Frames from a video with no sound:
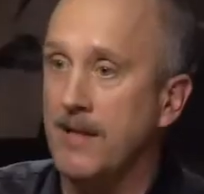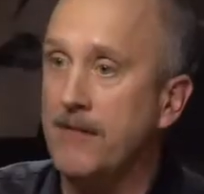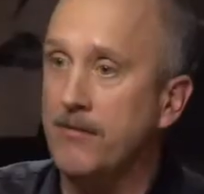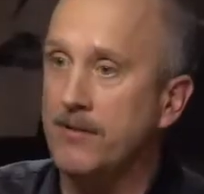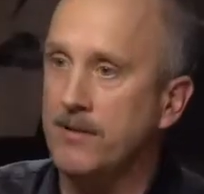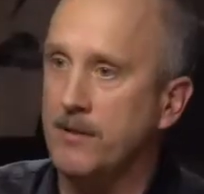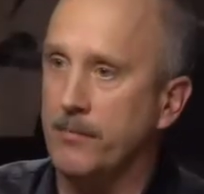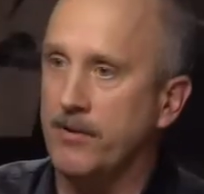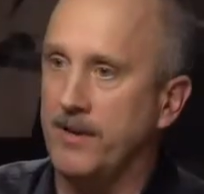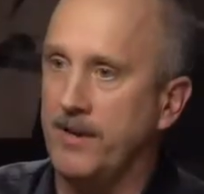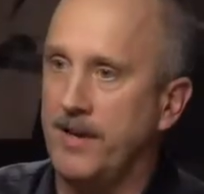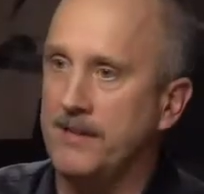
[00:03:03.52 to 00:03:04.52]
level than the
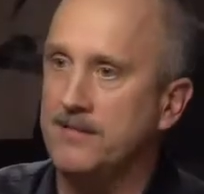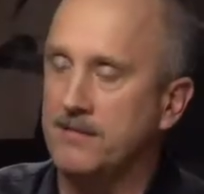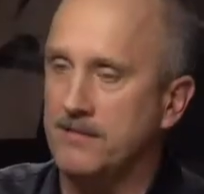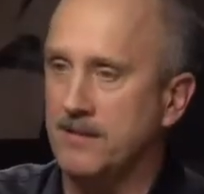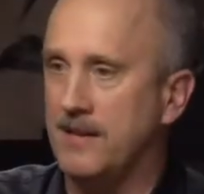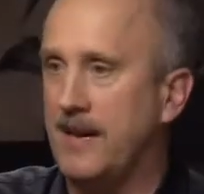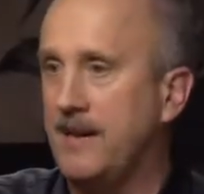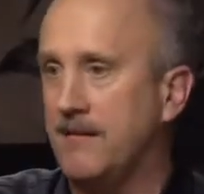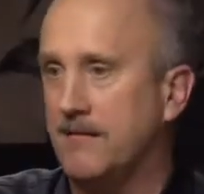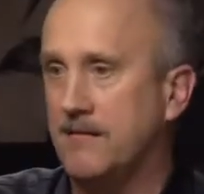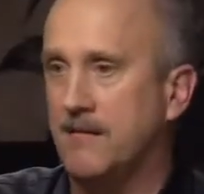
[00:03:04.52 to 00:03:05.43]
print head, so in the 900